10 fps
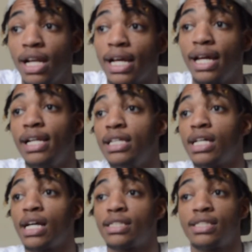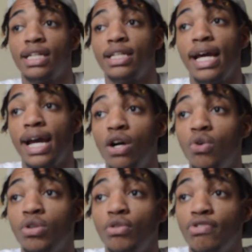Like, at least I can sit
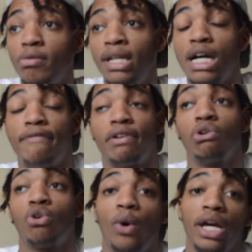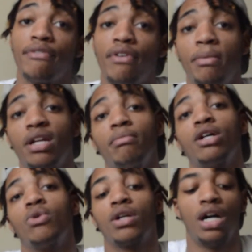down, you feel me, not float away if I'm in the
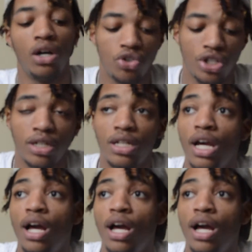middle of the ocean.